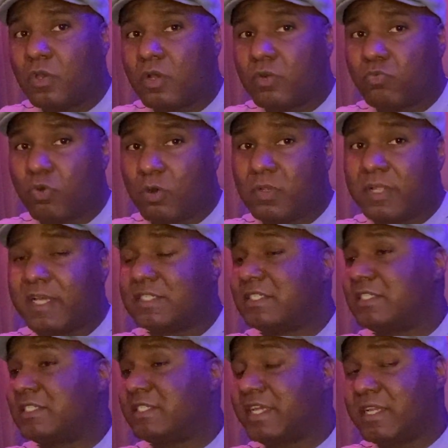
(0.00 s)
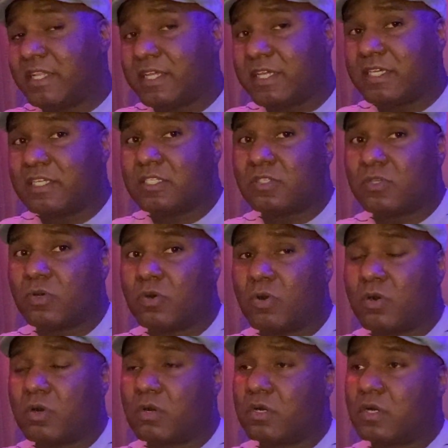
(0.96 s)
Rolex insignias
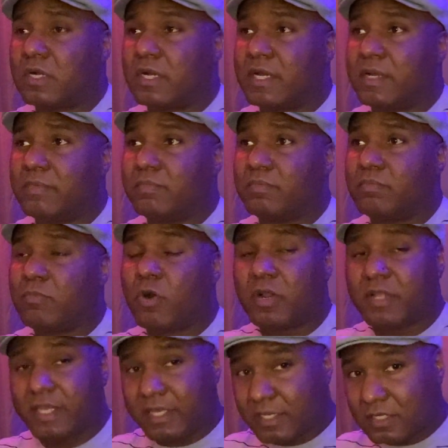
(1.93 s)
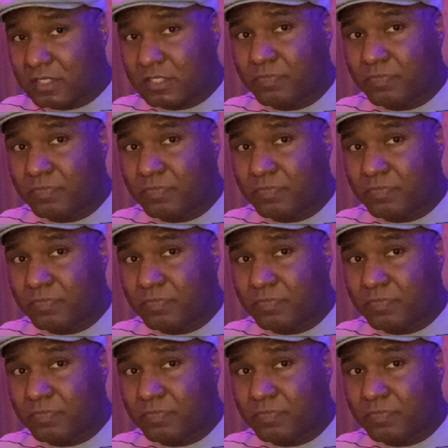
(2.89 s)
or markings